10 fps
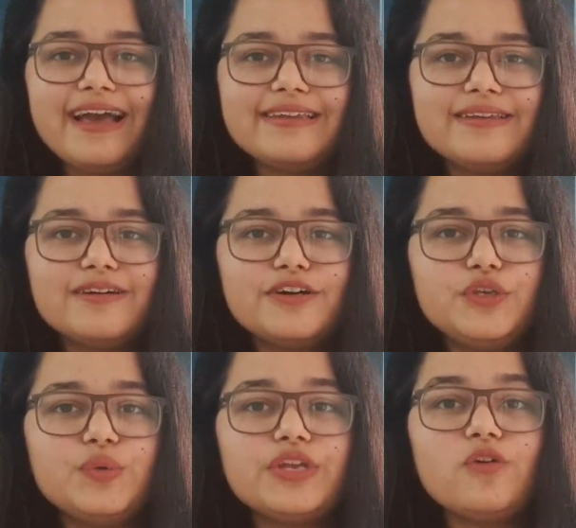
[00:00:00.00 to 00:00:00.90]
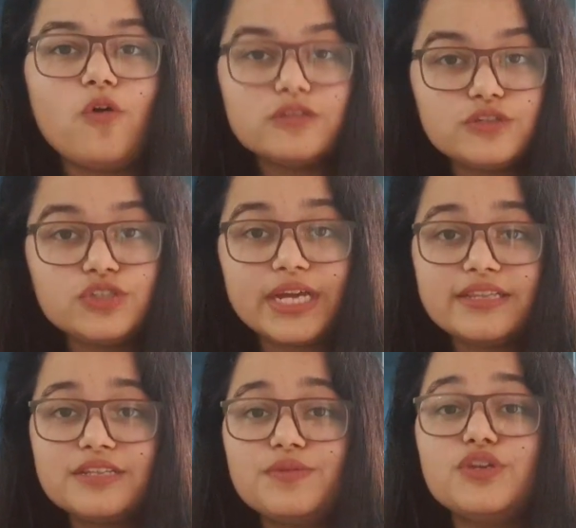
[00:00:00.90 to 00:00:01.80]
And you can also
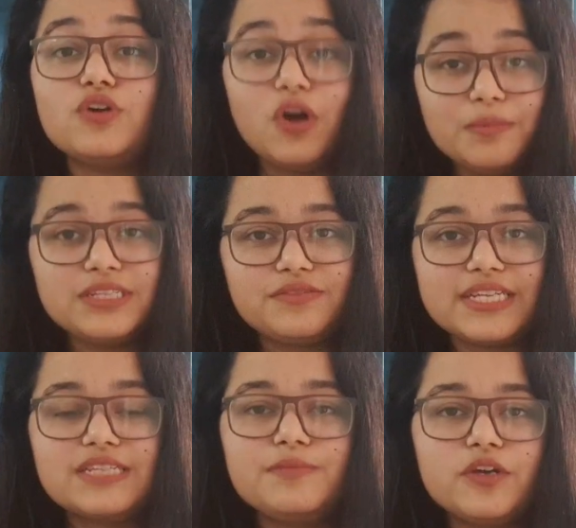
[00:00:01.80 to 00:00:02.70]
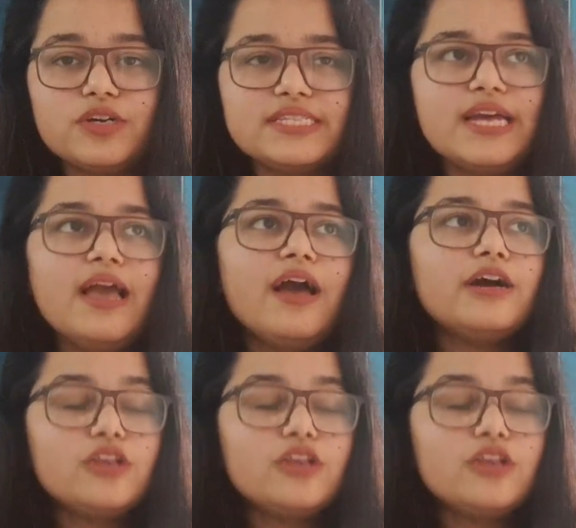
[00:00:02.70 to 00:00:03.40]
share this with your commerce friends, because